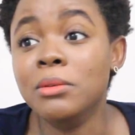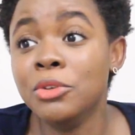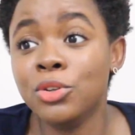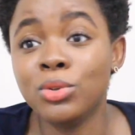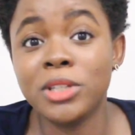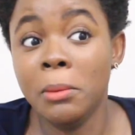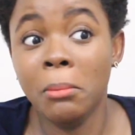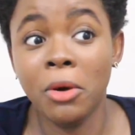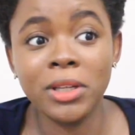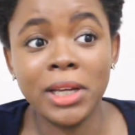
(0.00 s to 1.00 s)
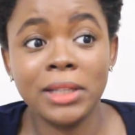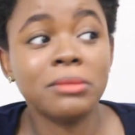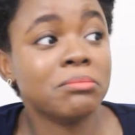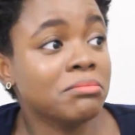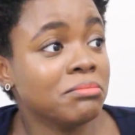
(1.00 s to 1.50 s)
you know, they're more
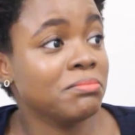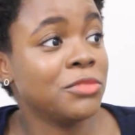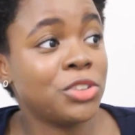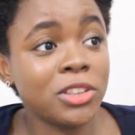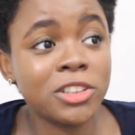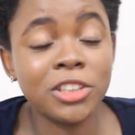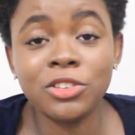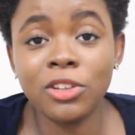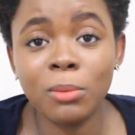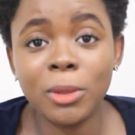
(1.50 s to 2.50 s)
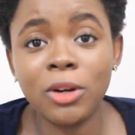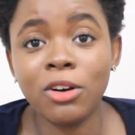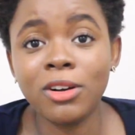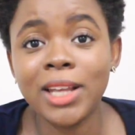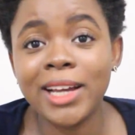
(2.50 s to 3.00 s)
than just a normal
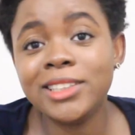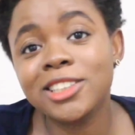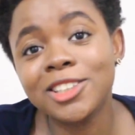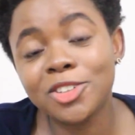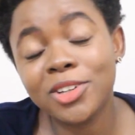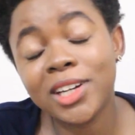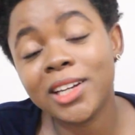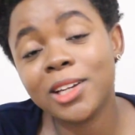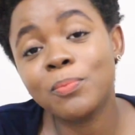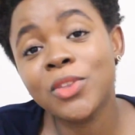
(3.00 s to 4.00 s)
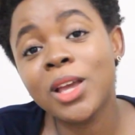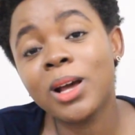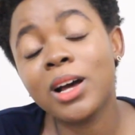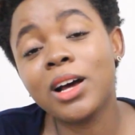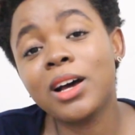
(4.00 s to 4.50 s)
online degree.
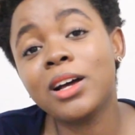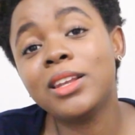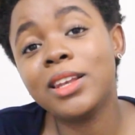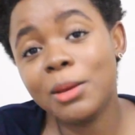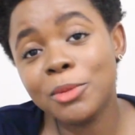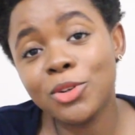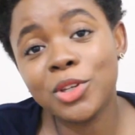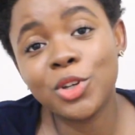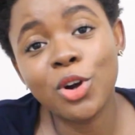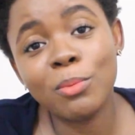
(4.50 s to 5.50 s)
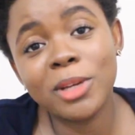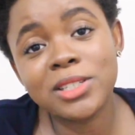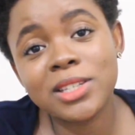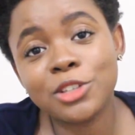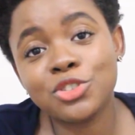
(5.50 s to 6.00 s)
Let me know in the
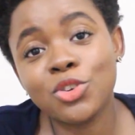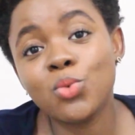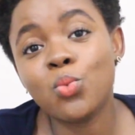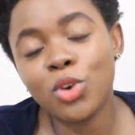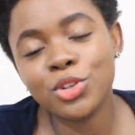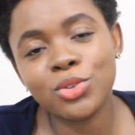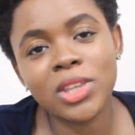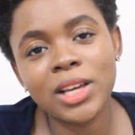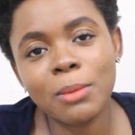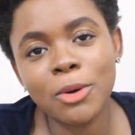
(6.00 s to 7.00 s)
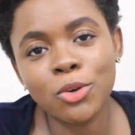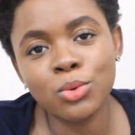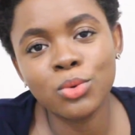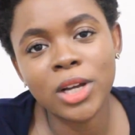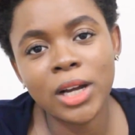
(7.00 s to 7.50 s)
comment section what you think about
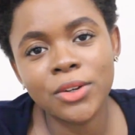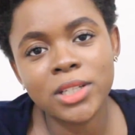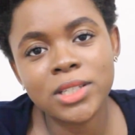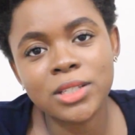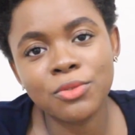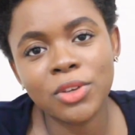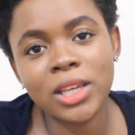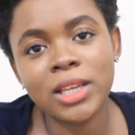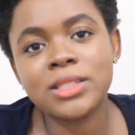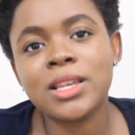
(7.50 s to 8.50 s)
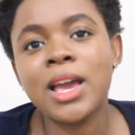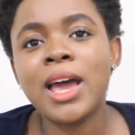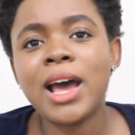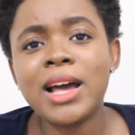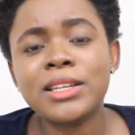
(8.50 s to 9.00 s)
Google Career Certificates.
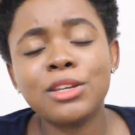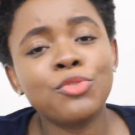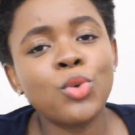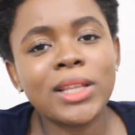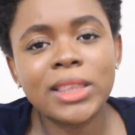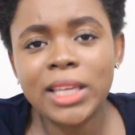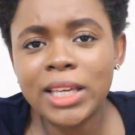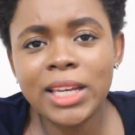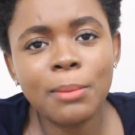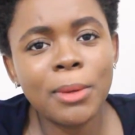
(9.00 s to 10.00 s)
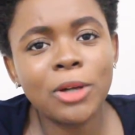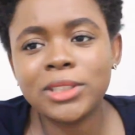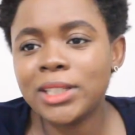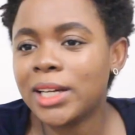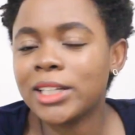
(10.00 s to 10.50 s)
And if you are thinking
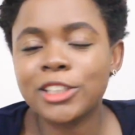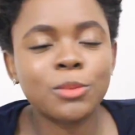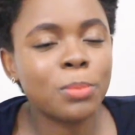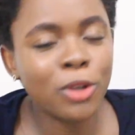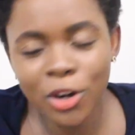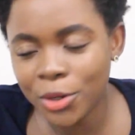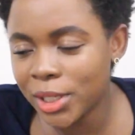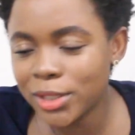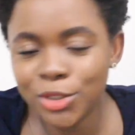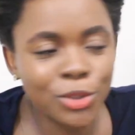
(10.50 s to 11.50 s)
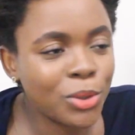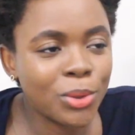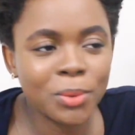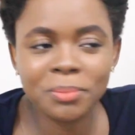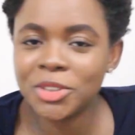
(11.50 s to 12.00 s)
about it and exploring, you
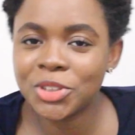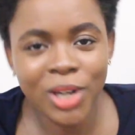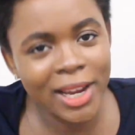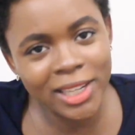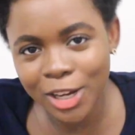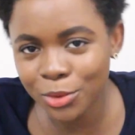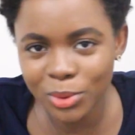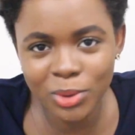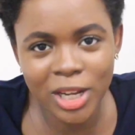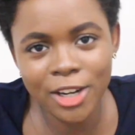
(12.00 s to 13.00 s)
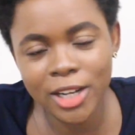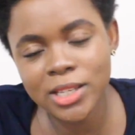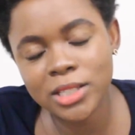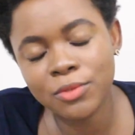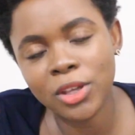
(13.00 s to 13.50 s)
know, trying out Google Career
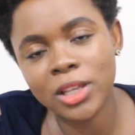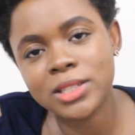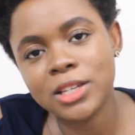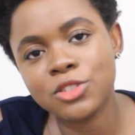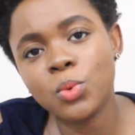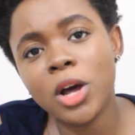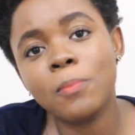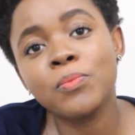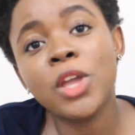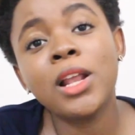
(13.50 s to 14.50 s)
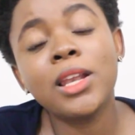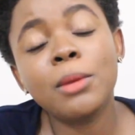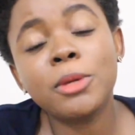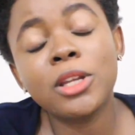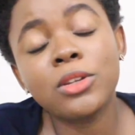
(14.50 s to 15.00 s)
Certificates as well,
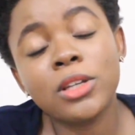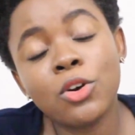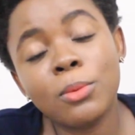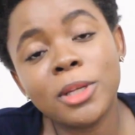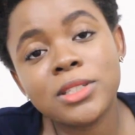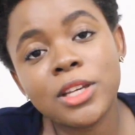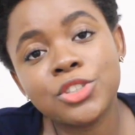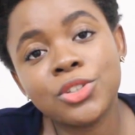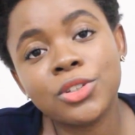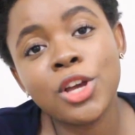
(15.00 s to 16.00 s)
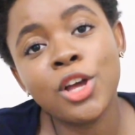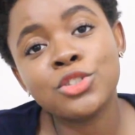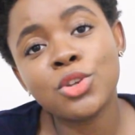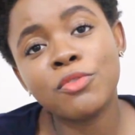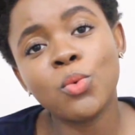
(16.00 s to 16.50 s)
let me know in the comment section.
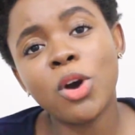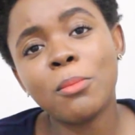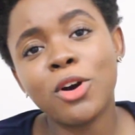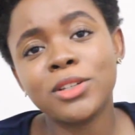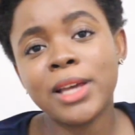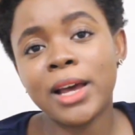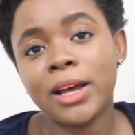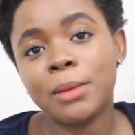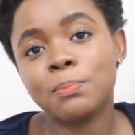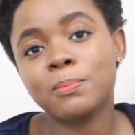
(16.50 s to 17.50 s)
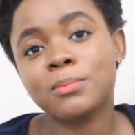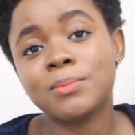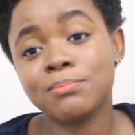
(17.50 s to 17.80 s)
So if you want more